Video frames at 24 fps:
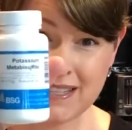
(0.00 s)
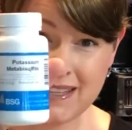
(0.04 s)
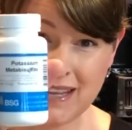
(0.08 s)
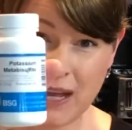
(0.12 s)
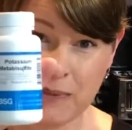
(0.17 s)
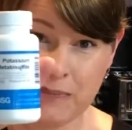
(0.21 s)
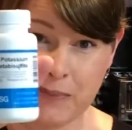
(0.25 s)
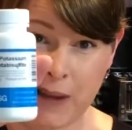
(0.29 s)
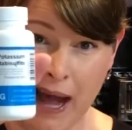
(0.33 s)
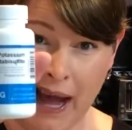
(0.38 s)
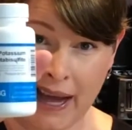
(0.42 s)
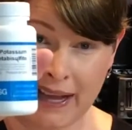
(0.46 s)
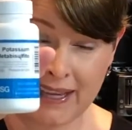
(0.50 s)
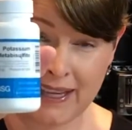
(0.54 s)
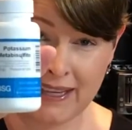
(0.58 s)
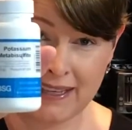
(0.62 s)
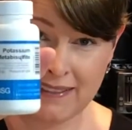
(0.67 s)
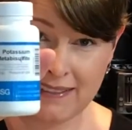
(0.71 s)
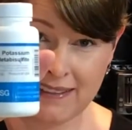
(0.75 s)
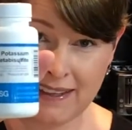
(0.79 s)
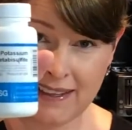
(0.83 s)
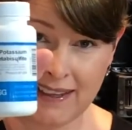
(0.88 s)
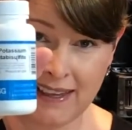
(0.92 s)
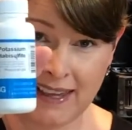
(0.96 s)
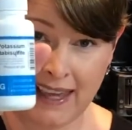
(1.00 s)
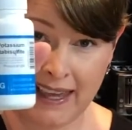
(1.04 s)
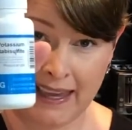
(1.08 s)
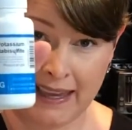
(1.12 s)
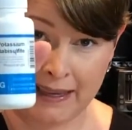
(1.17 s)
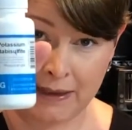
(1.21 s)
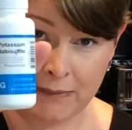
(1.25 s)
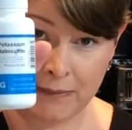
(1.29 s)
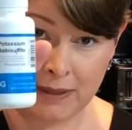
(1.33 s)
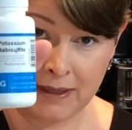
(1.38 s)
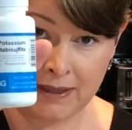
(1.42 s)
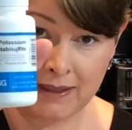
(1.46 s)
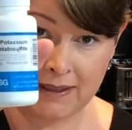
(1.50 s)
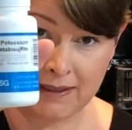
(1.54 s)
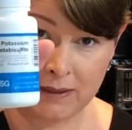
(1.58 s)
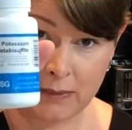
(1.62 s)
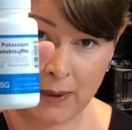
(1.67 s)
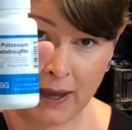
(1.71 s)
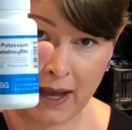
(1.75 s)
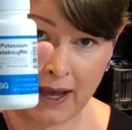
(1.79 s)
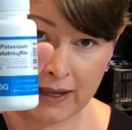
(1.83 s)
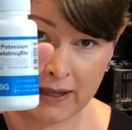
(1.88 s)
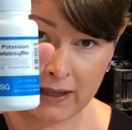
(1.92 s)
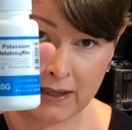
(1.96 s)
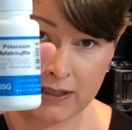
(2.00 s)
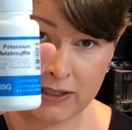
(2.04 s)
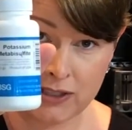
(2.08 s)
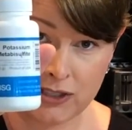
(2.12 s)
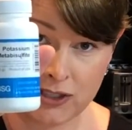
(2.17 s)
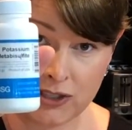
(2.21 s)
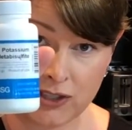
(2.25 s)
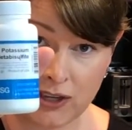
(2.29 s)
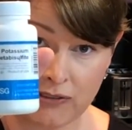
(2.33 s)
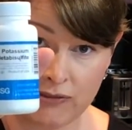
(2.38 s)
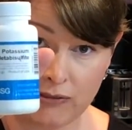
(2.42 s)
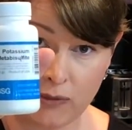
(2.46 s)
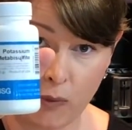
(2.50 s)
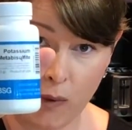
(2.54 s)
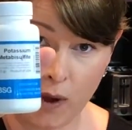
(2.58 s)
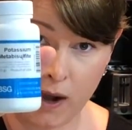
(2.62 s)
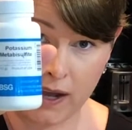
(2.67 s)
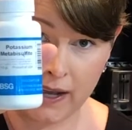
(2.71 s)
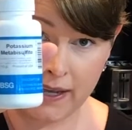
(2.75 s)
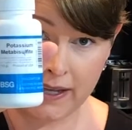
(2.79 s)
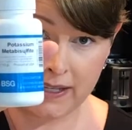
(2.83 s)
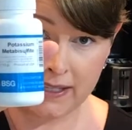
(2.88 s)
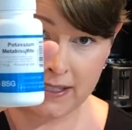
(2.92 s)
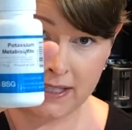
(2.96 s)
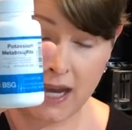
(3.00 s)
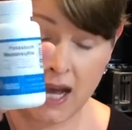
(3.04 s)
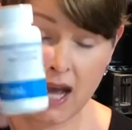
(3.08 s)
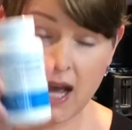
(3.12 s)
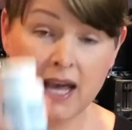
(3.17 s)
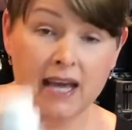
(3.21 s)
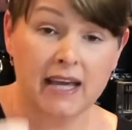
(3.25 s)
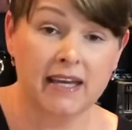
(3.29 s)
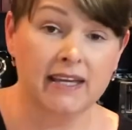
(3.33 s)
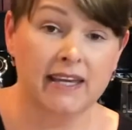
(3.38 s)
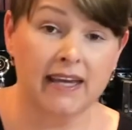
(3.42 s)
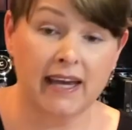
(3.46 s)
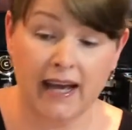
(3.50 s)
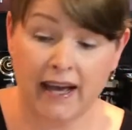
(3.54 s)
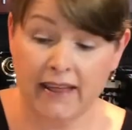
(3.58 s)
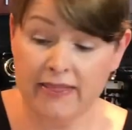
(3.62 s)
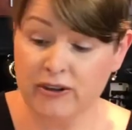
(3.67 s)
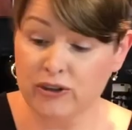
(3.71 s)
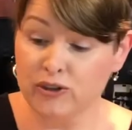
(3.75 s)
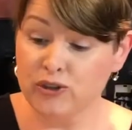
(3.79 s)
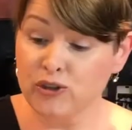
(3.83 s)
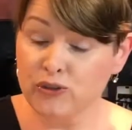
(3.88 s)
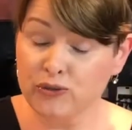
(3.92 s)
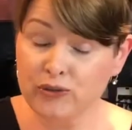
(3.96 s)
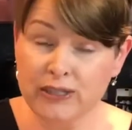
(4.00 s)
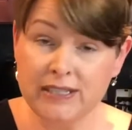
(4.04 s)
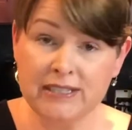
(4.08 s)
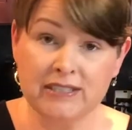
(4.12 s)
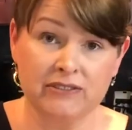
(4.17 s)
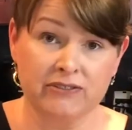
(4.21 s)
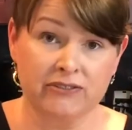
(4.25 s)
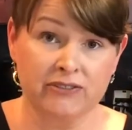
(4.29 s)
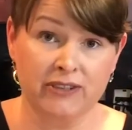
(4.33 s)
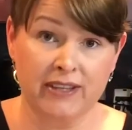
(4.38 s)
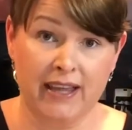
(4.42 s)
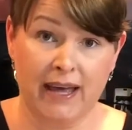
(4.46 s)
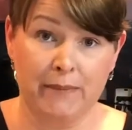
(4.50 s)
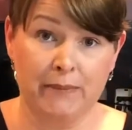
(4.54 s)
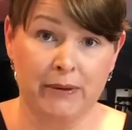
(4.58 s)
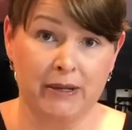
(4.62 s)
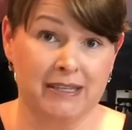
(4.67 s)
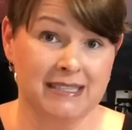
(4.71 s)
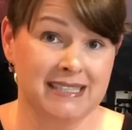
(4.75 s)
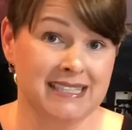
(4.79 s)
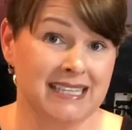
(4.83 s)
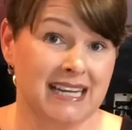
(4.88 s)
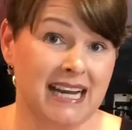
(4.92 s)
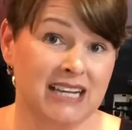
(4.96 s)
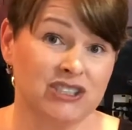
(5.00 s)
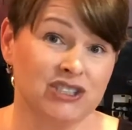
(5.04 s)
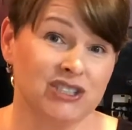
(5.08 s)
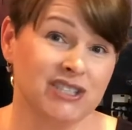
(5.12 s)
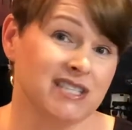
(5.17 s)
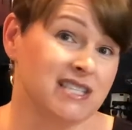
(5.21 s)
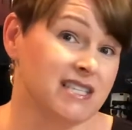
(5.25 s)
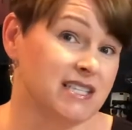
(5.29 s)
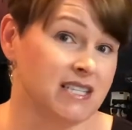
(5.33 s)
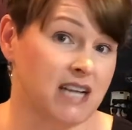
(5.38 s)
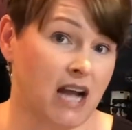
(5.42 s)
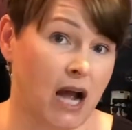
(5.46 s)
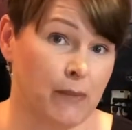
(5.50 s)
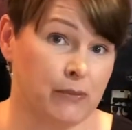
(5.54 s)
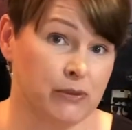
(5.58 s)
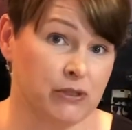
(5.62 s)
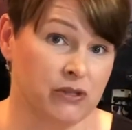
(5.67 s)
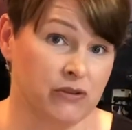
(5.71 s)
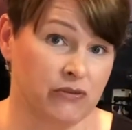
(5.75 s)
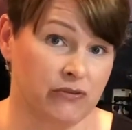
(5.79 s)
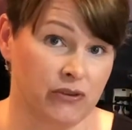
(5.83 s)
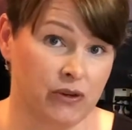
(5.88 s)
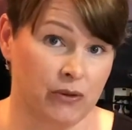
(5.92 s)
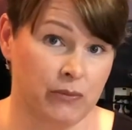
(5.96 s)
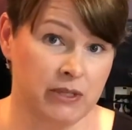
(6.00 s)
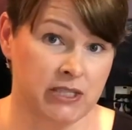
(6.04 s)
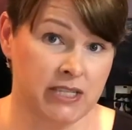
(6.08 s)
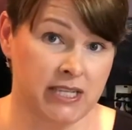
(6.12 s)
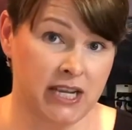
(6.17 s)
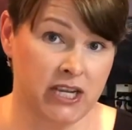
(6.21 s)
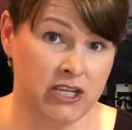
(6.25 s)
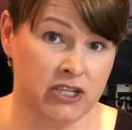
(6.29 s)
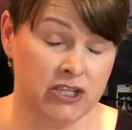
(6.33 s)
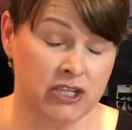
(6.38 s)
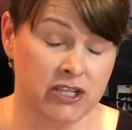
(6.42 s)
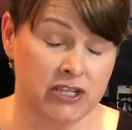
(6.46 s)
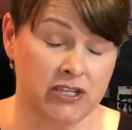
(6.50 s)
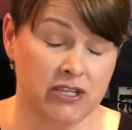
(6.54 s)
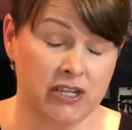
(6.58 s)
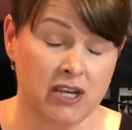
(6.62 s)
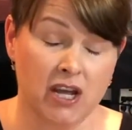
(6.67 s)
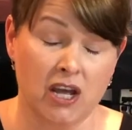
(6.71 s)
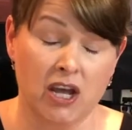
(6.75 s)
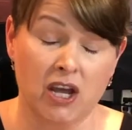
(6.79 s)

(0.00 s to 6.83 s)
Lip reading: in that packet that came in the package of wine? Yeah, there's a reason for that, because it actually stops the fermentation.